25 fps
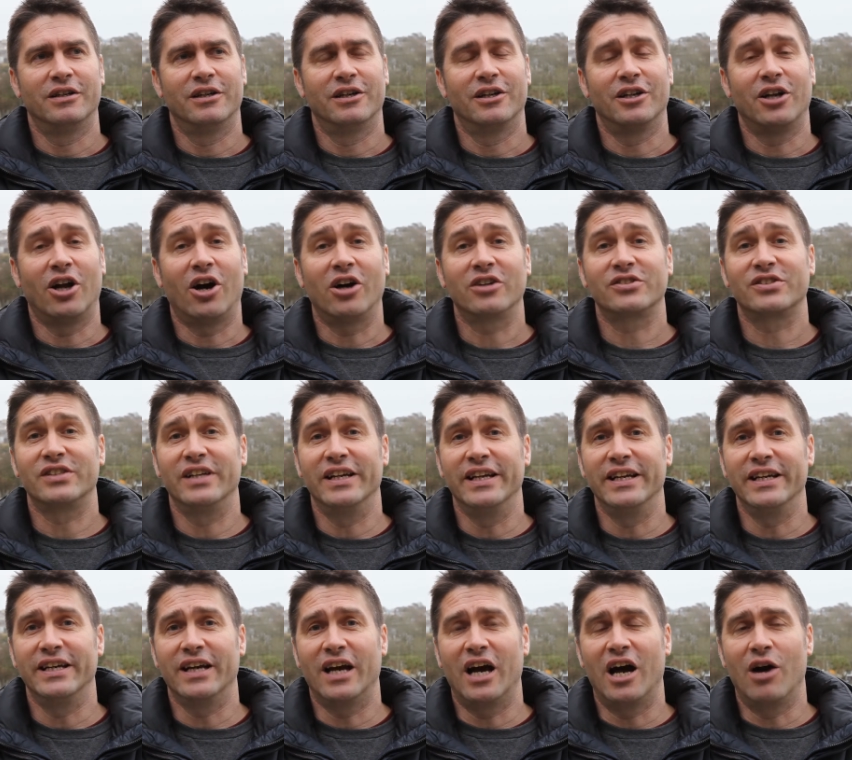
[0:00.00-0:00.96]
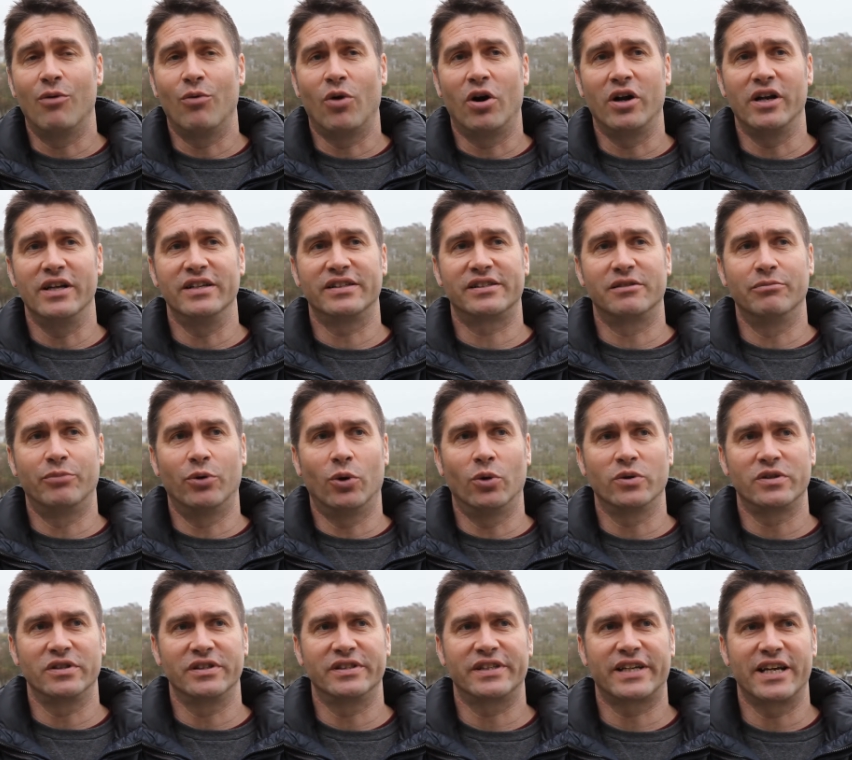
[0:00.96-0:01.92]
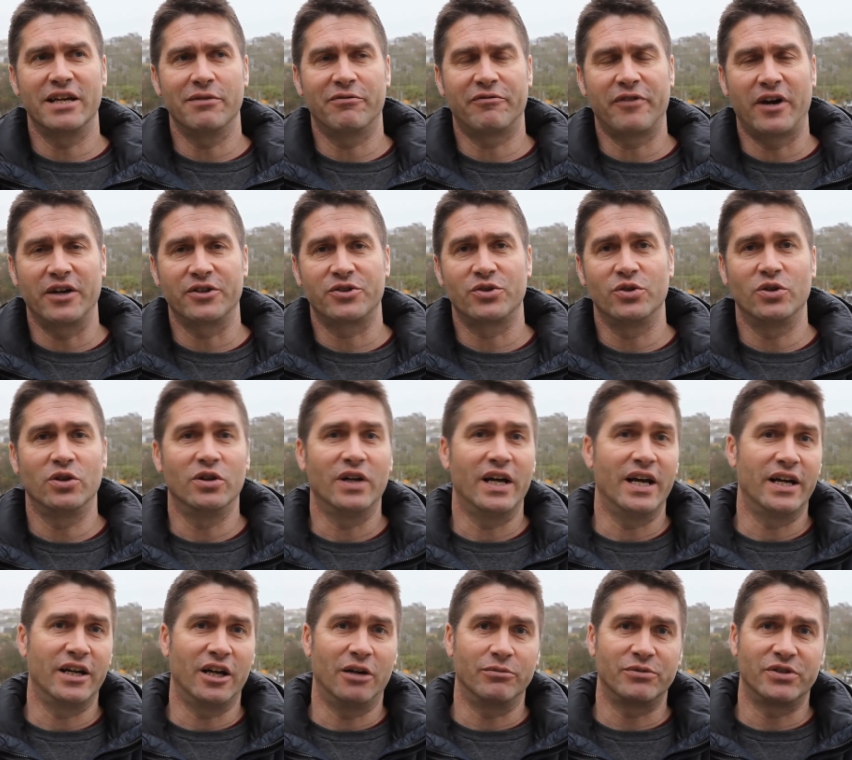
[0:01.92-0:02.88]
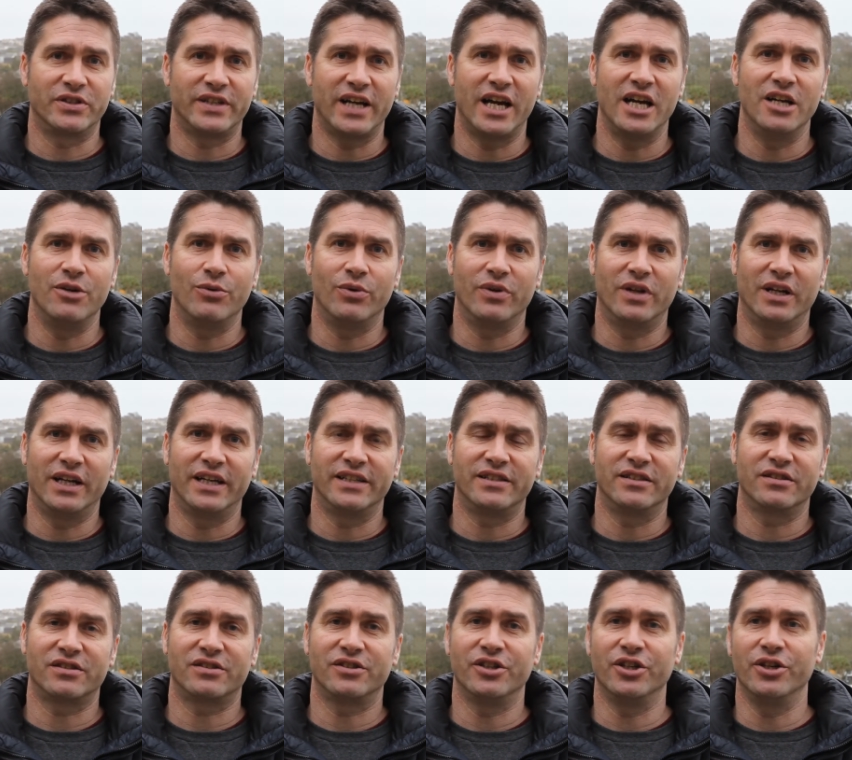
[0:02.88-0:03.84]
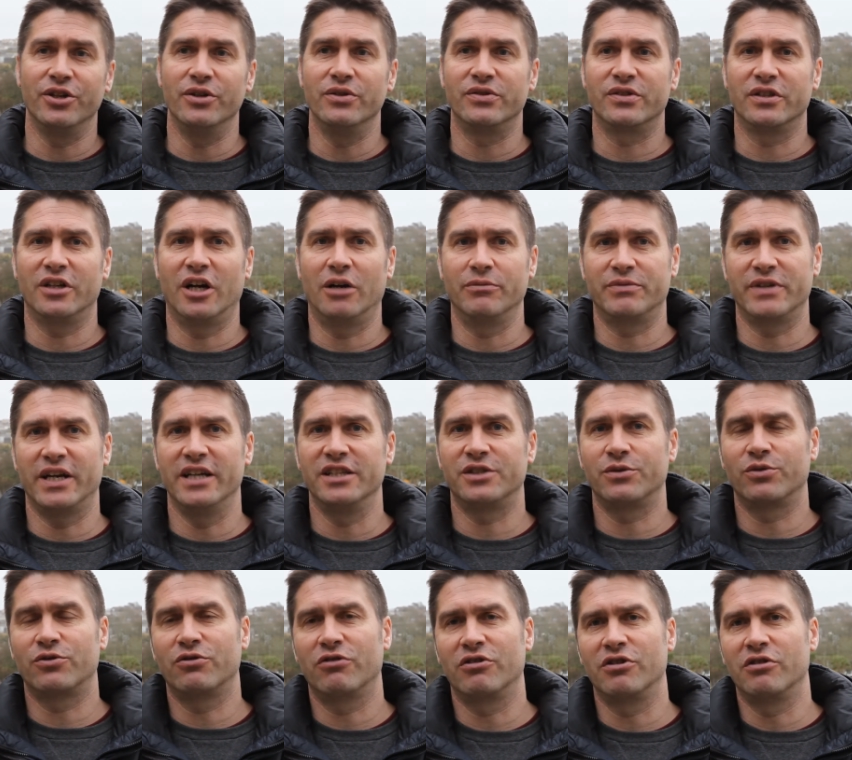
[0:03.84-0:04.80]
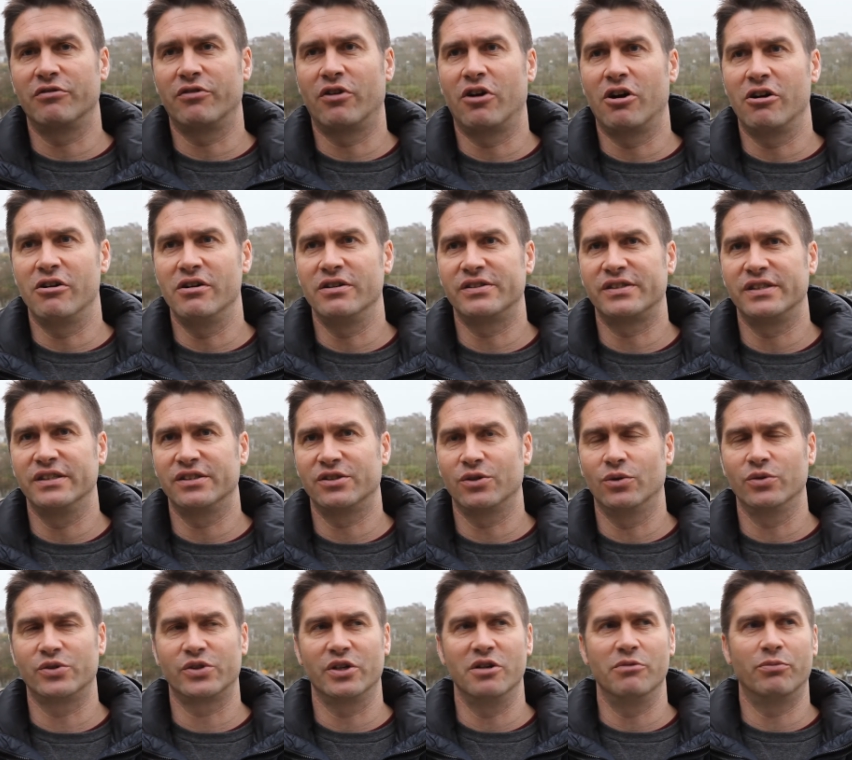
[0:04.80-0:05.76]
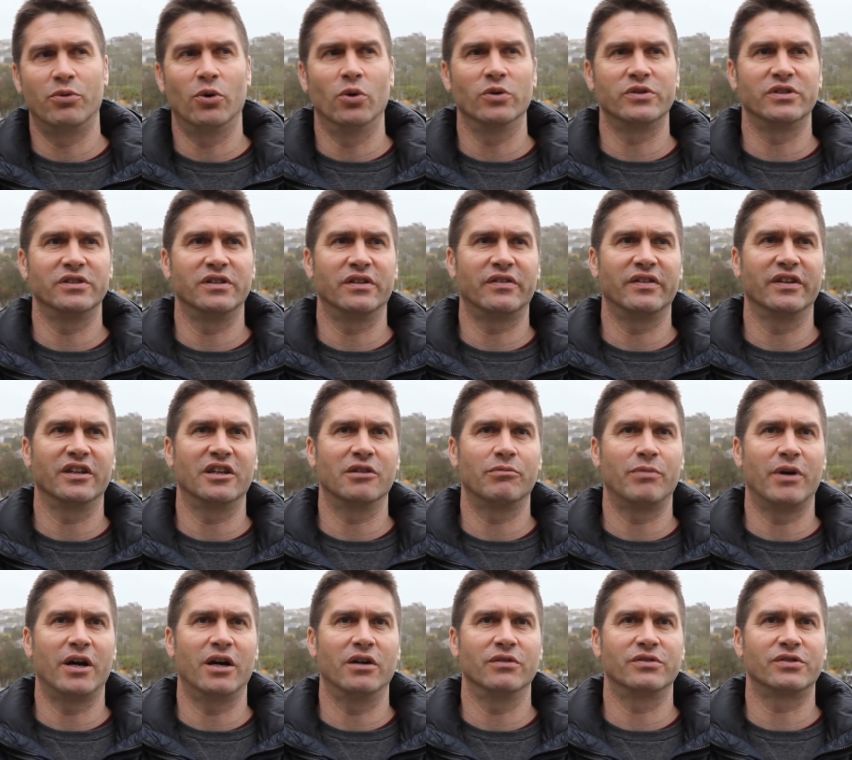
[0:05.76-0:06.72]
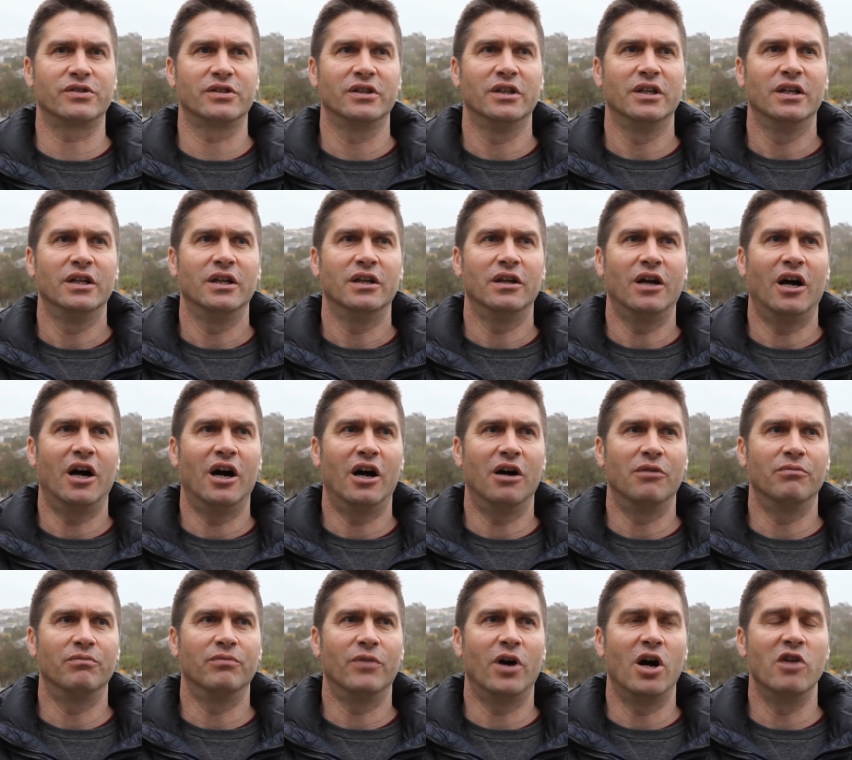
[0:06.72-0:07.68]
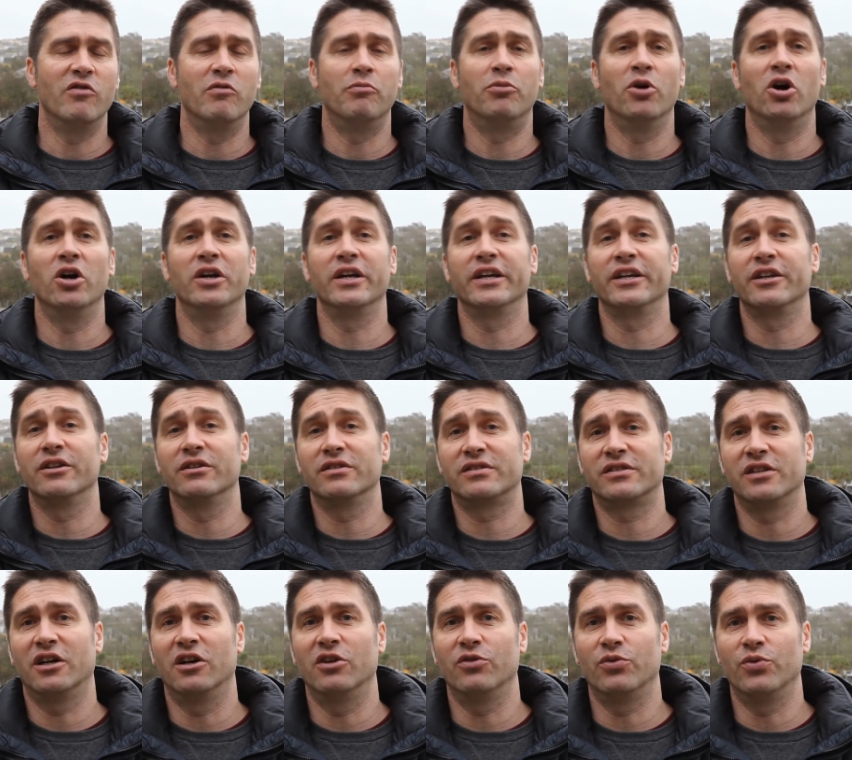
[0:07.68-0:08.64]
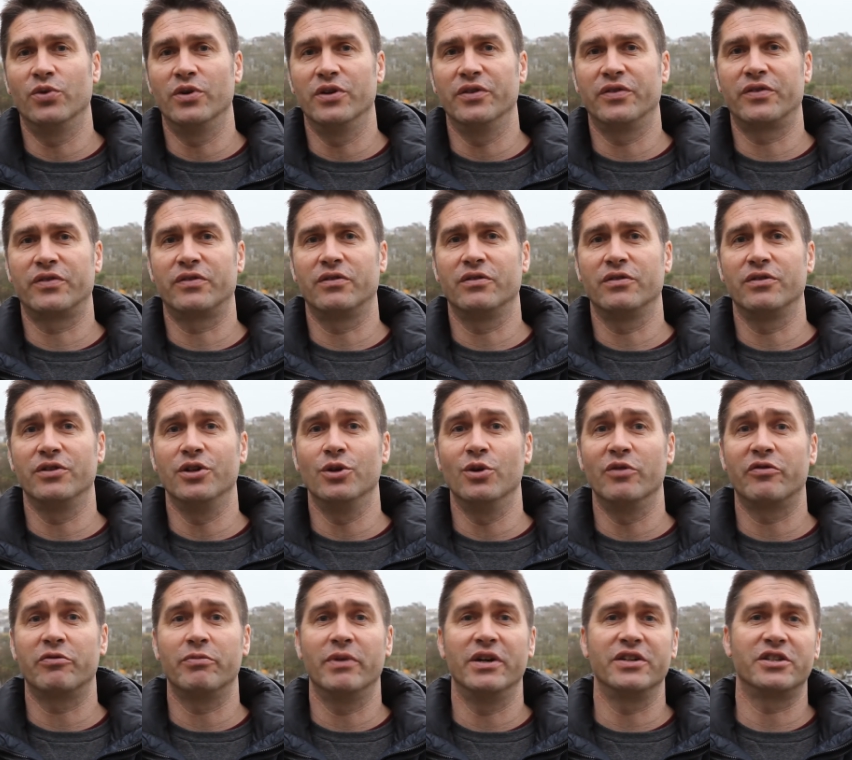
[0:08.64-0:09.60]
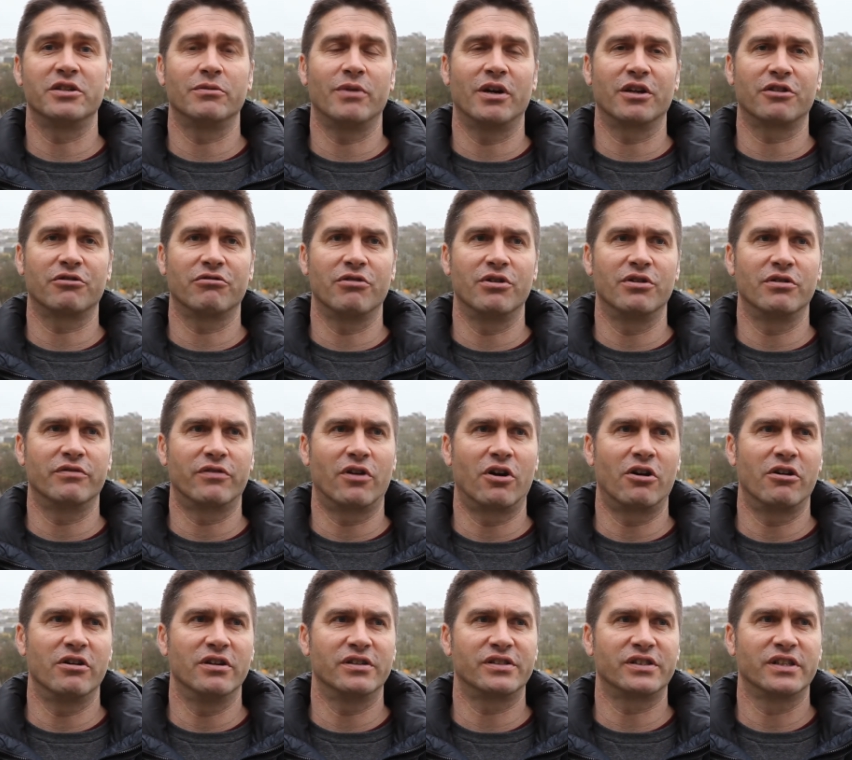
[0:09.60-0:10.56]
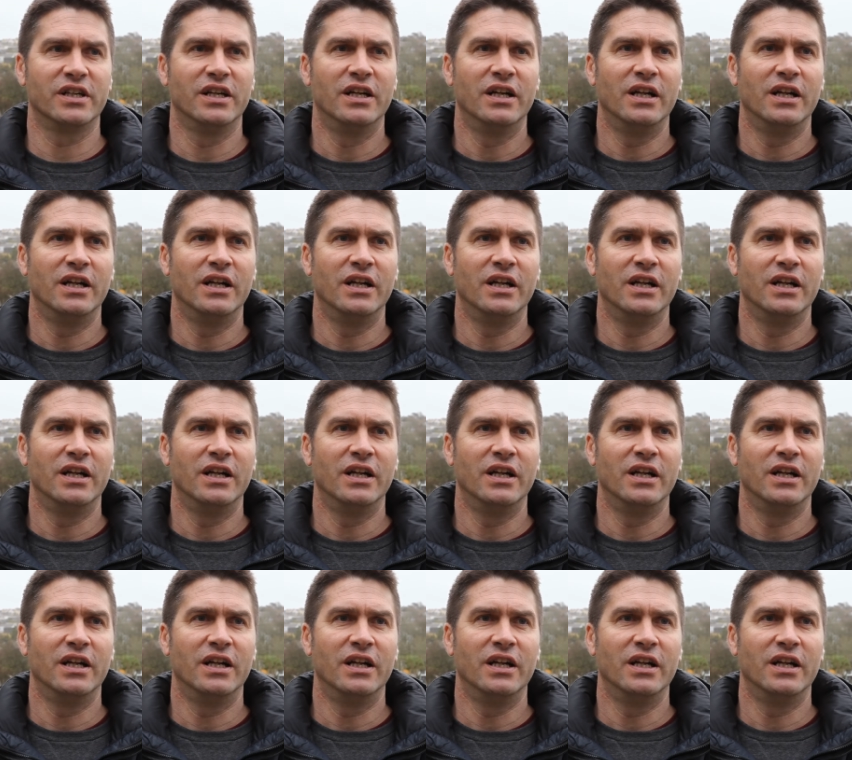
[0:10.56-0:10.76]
Lastly, uh, while it's important to keep factual and up to date with the latest news and updates of coronavirus, it's also important to think about um, overburdening yourself with new information about coronavirus.